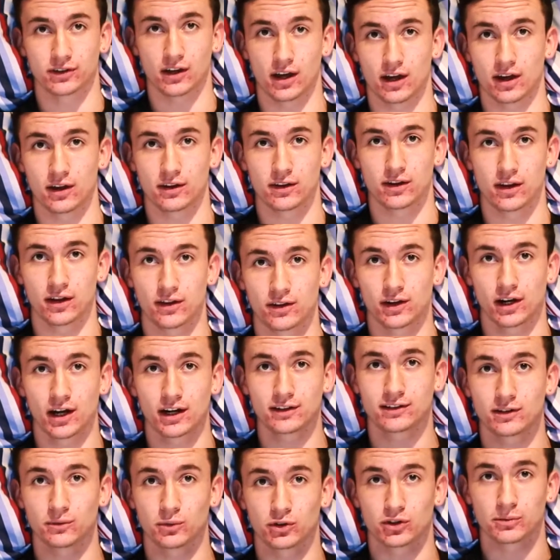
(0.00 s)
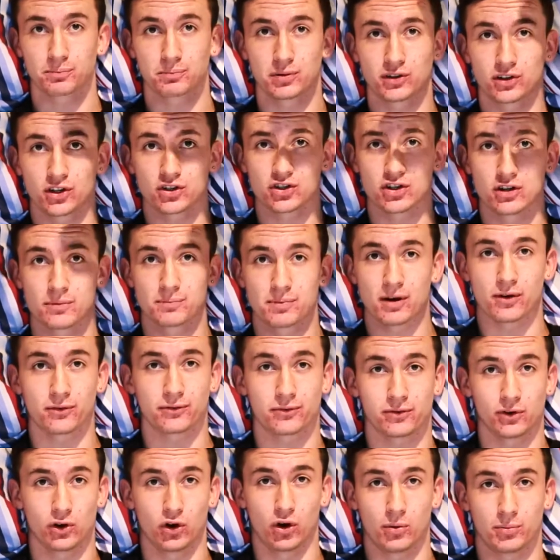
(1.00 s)
The lighting was positioned above
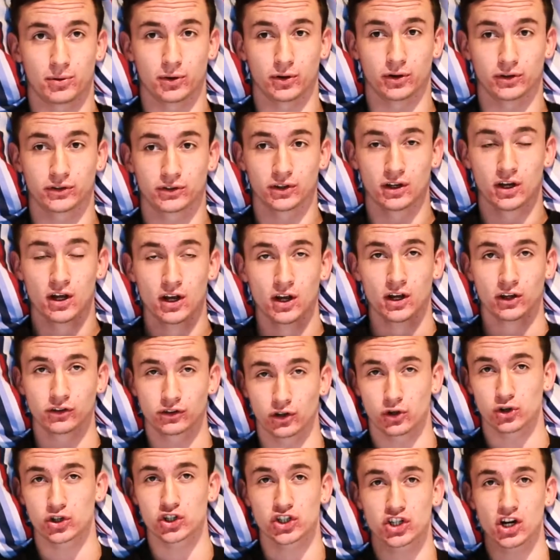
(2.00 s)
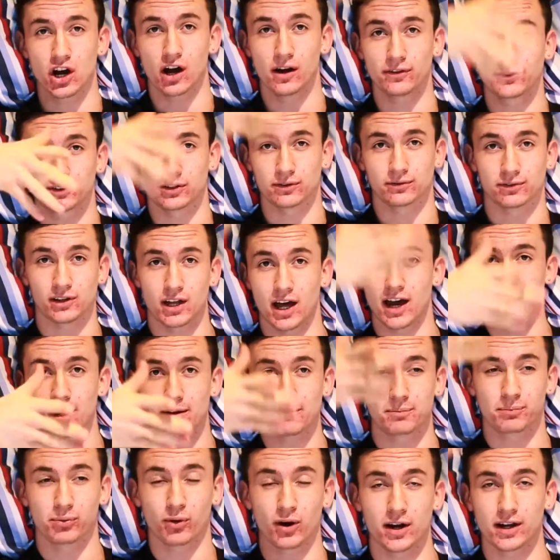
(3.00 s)
floorboards, so shafts of
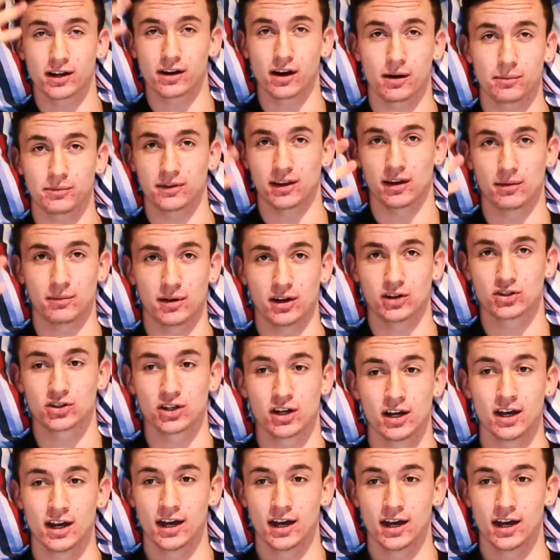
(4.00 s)
light break up the image,